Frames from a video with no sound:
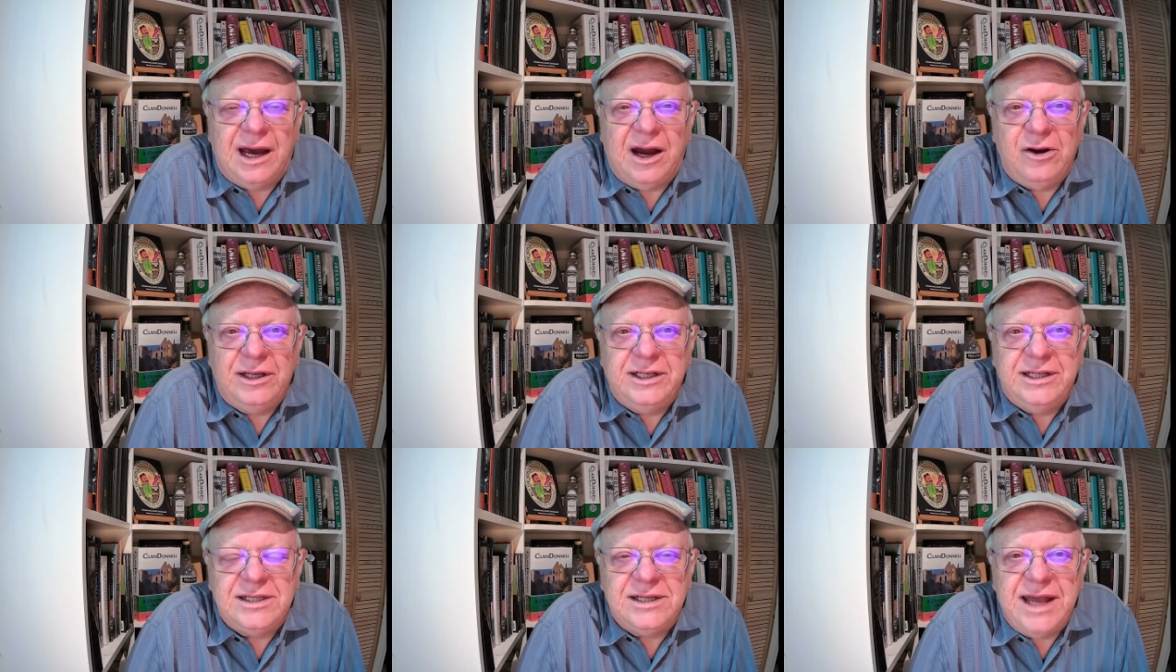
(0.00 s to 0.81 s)

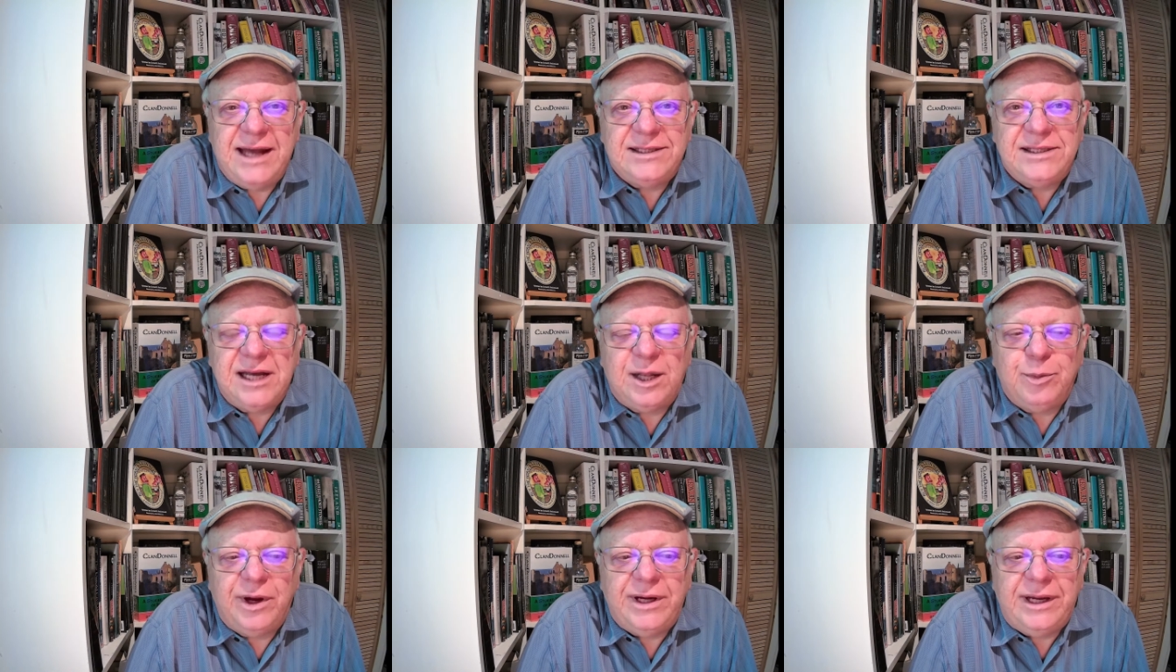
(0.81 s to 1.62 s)
Ireland does not
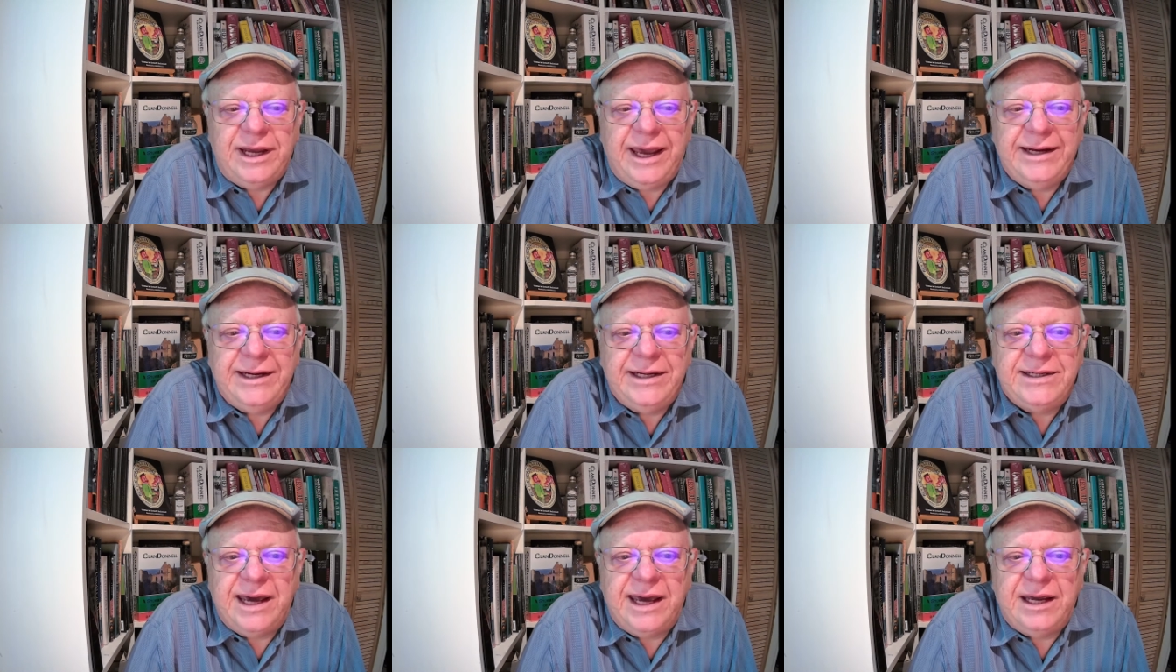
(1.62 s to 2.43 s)
celebrate any
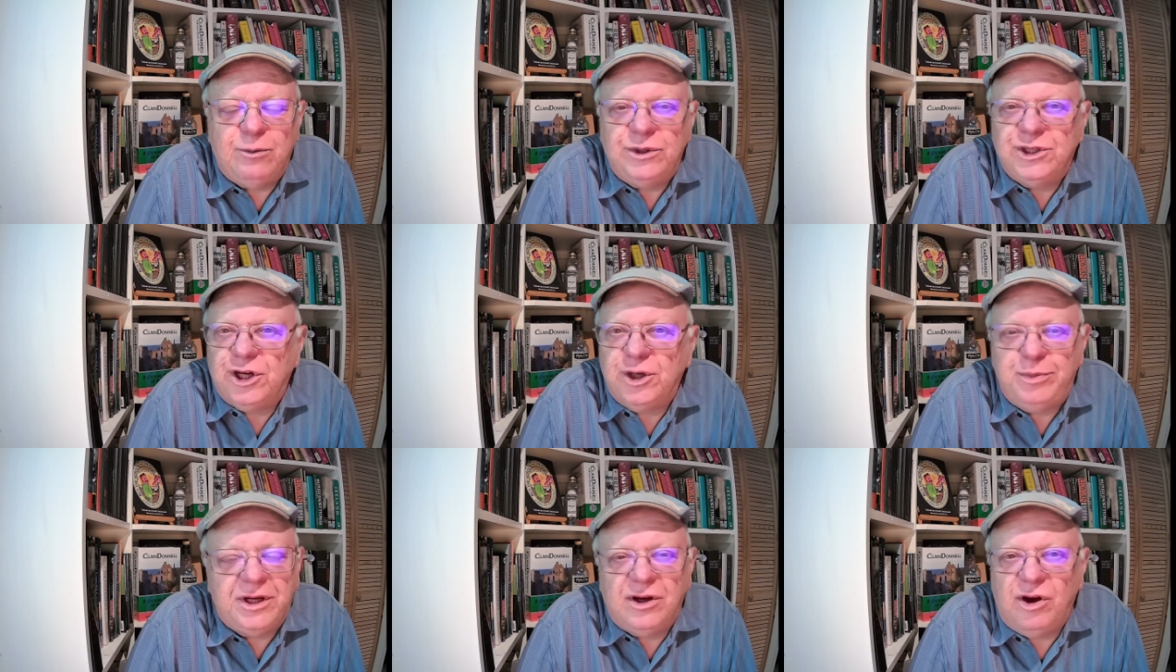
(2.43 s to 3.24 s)
day which
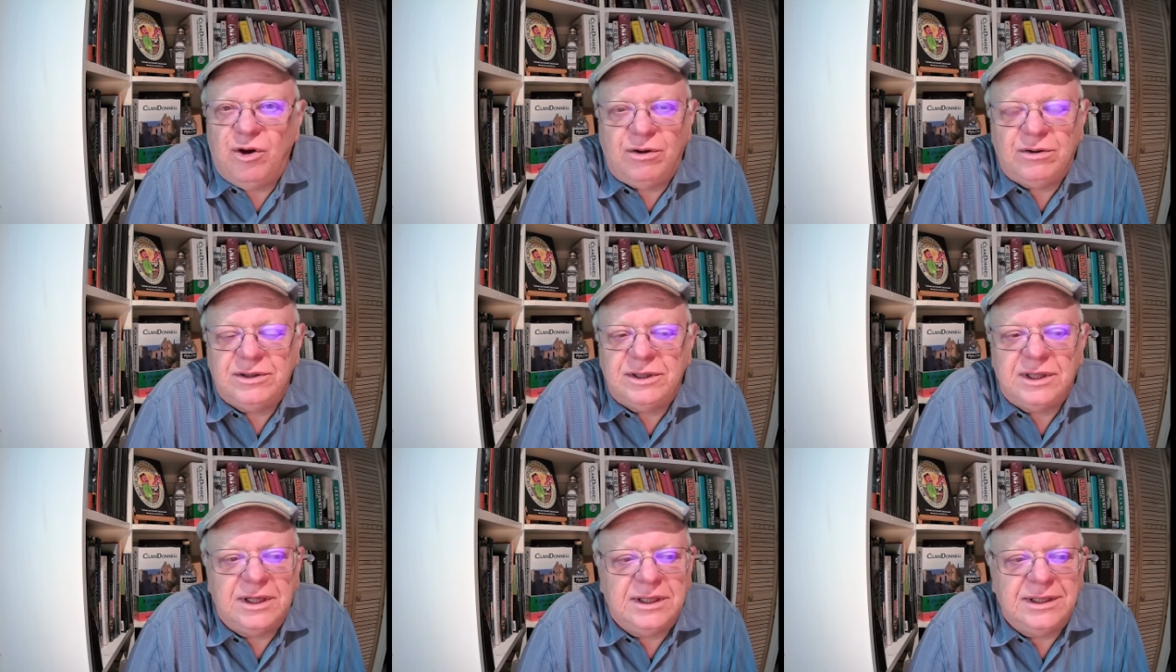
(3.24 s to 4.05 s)
could be called
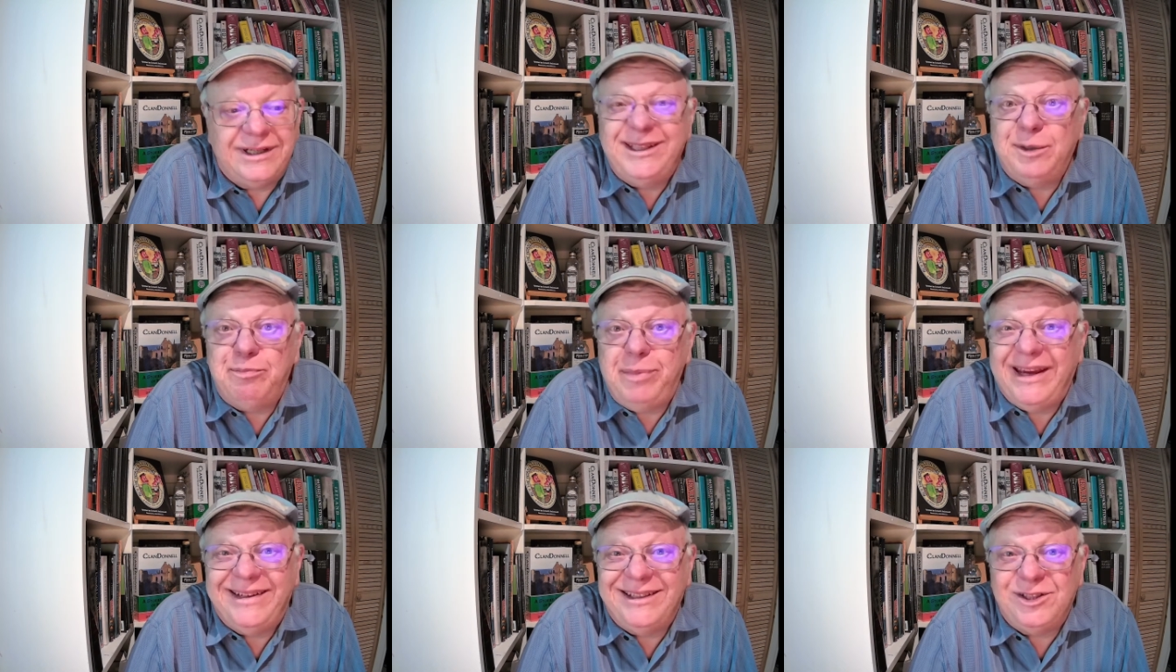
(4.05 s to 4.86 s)

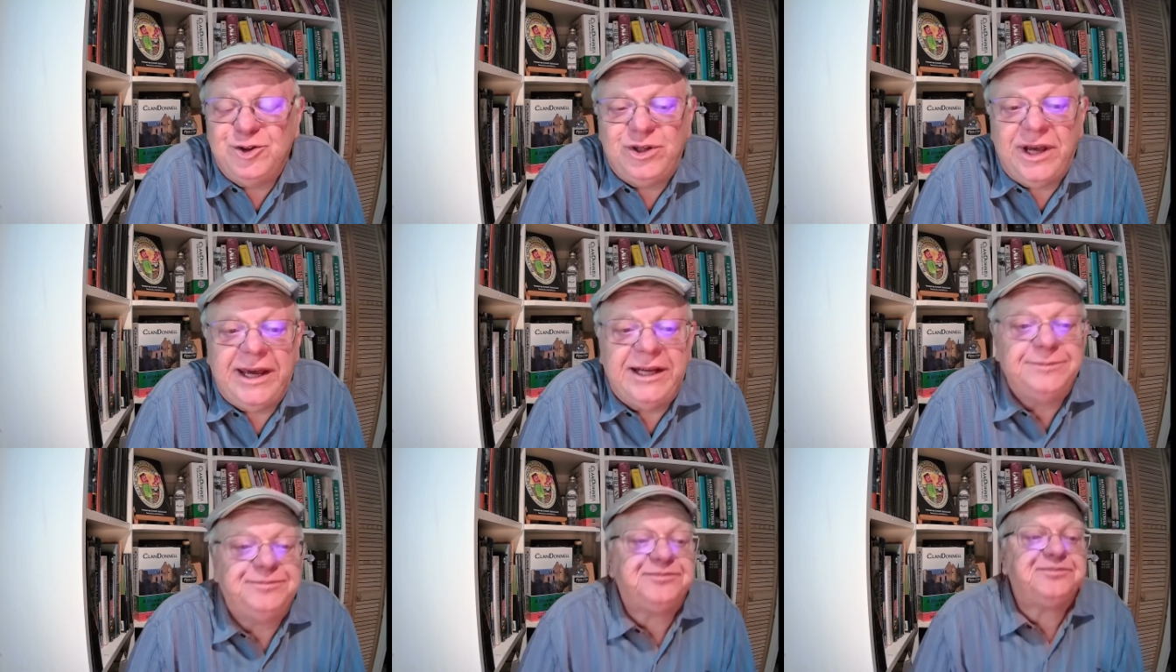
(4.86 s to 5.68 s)
Independence Day.